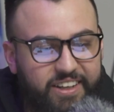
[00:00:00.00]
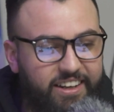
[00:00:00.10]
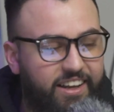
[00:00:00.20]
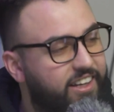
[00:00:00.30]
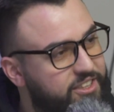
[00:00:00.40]
man.
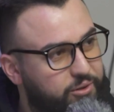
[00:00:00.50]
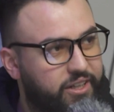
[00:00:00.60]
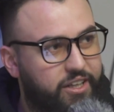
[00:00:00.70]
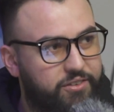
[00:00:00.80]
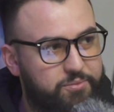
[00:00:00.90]
Do you want
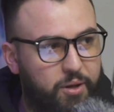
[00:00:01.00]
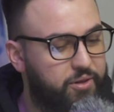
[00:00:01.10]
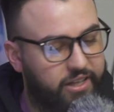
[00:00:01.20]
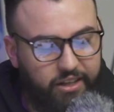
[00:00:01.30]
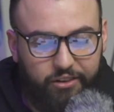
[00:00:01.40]
to give us
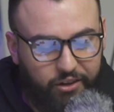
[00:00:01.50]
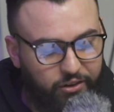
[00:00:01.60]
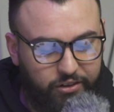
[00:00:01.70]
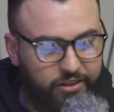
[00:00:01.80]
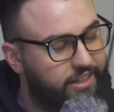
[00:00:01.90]
maybe like a
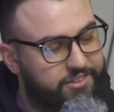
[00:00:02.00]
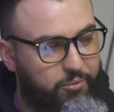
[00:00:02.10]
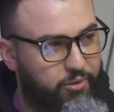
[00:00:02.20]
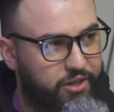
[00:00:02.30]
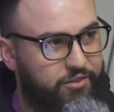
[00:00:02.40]
little
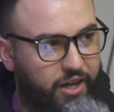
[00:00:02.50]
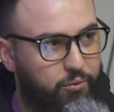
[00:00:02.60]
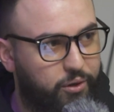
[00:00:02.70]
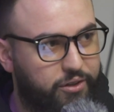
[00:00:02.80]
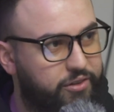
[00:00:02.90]
summary of kind
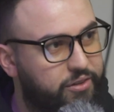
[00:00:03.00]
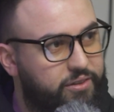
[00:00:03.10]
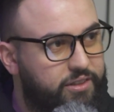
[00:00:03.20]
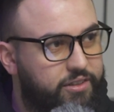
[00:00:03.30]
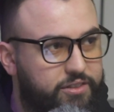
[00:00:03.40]
of what you
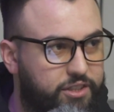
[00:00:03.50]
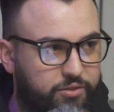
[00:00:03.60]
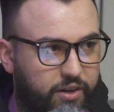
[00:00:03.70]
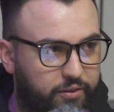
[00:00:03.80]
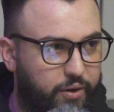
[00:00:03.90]
do? Just
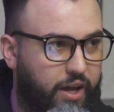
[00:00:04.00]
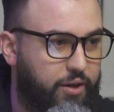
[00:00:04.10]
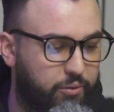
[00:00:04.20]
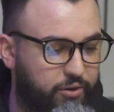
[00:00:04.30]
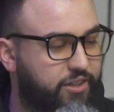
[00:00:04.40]
for
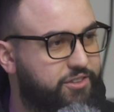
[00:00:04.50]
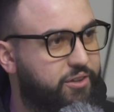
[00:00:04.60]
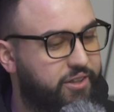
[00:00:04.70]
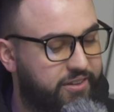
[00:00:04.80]
anyone who doesn't know